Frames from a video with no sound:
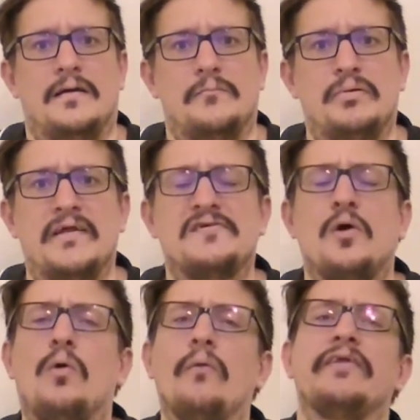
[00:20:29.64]
but it's got
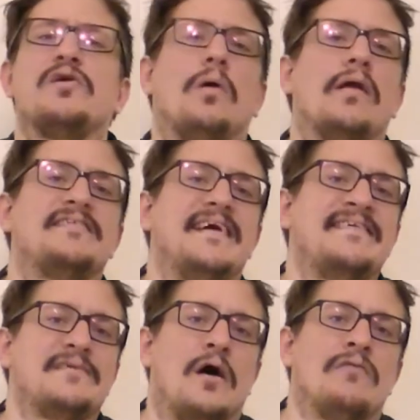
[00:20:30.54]
all the
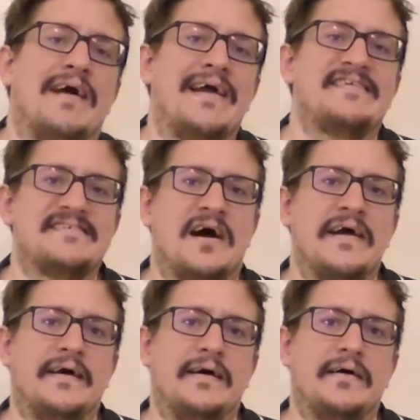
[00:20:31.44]
qualities of a
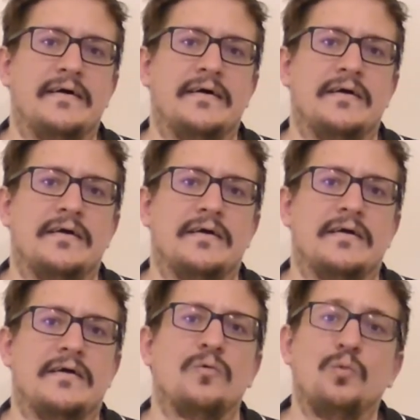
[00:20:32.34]
cider,
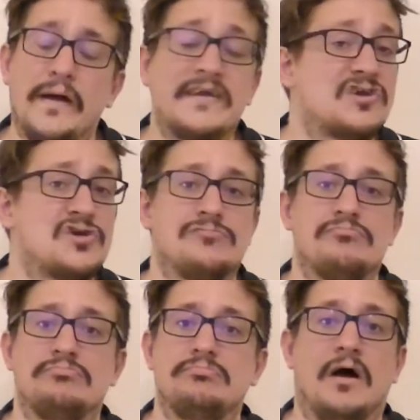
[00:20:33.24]
which
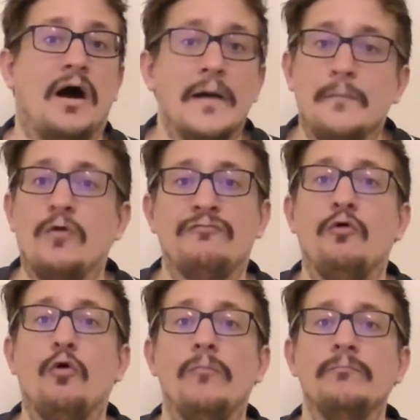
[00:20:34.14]
I'm all
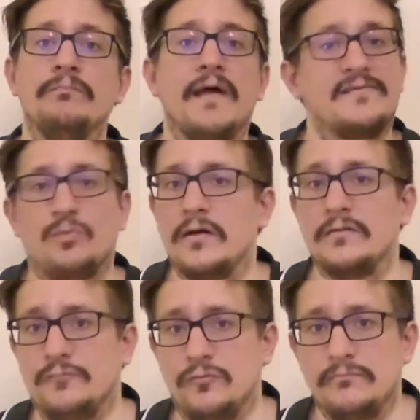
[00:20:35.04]
for. That's
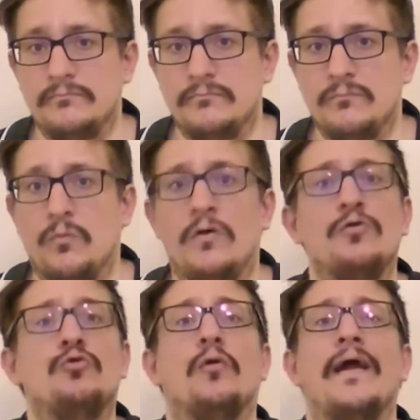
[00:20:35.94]
wonderful. What
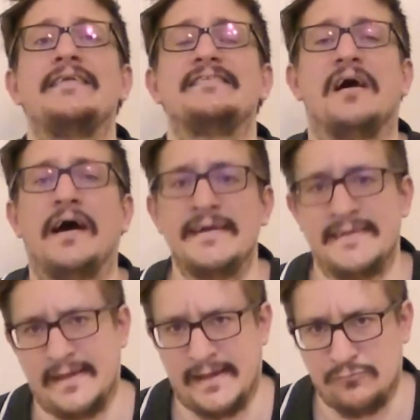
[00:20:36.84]
great
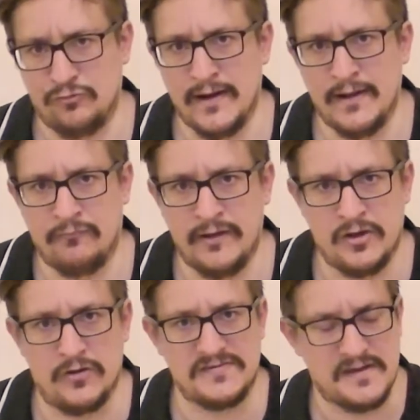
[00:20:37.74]
idea. Really, really good.